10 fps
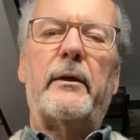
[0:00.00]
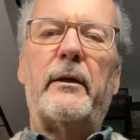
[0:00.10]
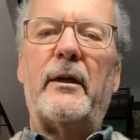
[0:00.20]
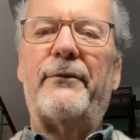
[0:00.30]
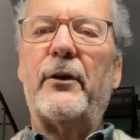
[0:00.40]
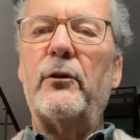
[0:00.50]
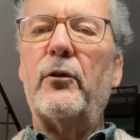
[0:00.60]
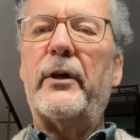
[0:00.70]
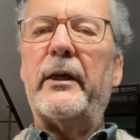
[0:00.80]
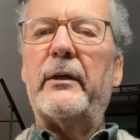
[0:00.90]
if you're
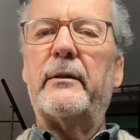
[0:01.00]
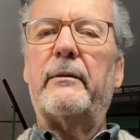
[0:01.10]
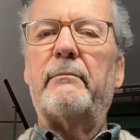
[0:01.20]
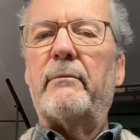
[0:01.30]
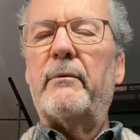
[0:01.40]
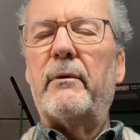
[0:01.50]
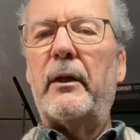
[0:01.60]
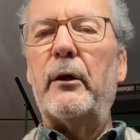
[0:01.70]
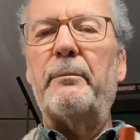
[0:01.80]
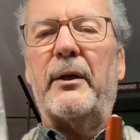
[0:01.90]
looking at
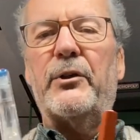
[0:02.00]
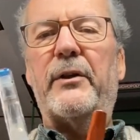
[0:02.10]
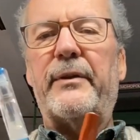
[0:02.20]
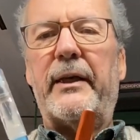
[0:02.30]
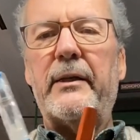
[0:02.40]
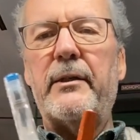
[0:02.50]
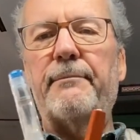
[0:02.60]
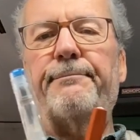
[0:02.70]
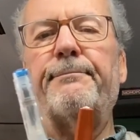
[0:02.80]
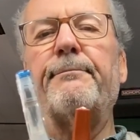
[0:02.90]
low budget things,
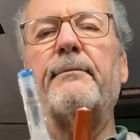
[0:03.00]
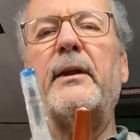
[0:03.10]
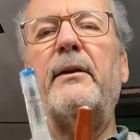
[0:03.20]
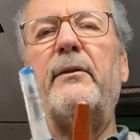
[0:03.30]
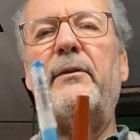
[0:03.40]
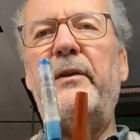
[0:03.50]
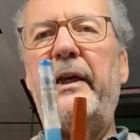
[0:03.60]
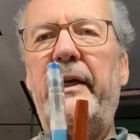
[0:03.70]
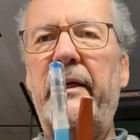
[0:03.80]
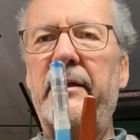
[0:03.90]

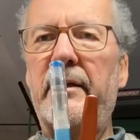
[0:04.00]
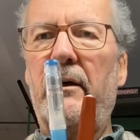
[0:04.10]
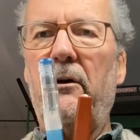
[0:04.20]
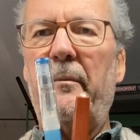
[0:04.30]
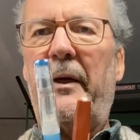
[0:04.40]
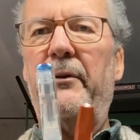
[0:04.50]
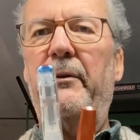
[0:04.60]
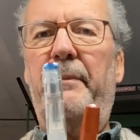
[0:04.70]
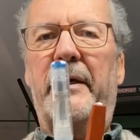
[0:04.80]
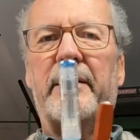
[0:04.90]
these are about the
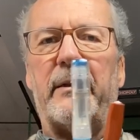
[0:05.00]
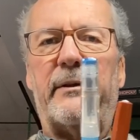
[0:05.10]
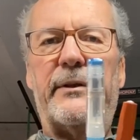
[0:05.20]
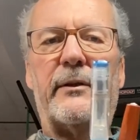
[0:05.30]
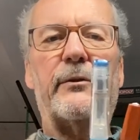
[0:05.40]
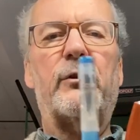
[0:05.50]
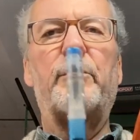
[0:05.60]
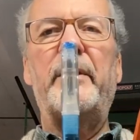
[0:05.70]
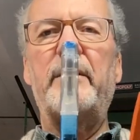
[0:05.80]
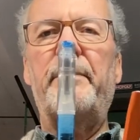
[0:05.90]
best, I think. The
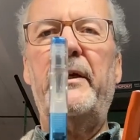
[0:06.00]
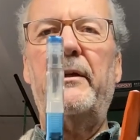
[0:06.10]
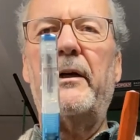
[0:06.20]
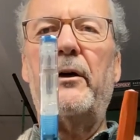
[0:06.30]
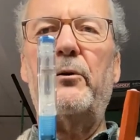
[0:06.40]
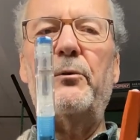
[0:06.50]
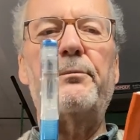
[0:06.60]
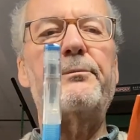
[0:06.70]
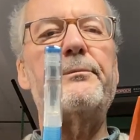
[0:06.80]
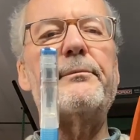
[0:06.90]
Twisby Go
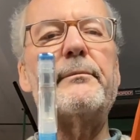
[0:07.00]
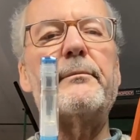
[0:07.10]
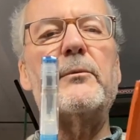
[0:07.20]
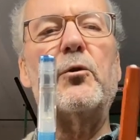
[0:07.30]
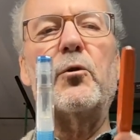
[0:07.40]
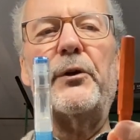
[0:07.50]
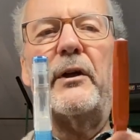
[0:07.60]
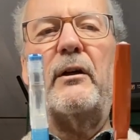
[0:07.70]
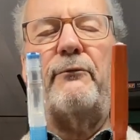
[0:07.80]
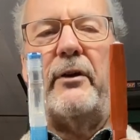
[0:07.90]
or the
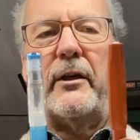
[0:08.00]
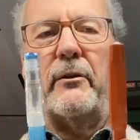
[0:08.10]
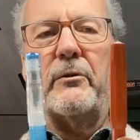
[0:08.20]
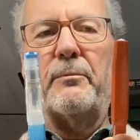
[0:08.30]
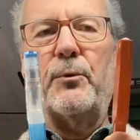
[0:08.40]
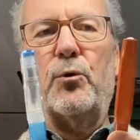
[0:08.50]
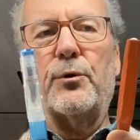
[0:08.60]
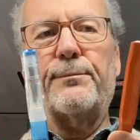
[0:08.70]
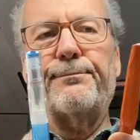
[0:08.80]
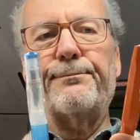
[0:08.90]
Kaweco
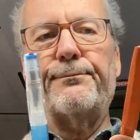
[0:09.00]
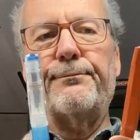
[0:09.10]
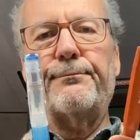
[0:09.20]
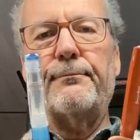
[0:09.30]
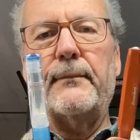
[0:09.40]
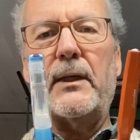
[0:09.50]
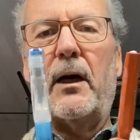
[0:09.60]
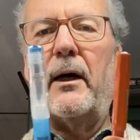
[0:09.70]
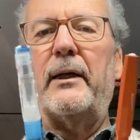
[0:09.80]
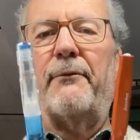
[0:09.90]
Sport.
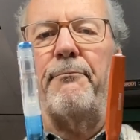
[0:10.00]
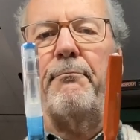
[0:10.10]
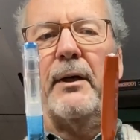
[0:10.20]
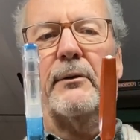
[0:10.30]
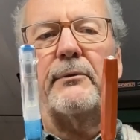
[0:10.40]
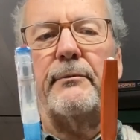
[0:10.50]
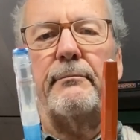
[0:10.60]
I love them both.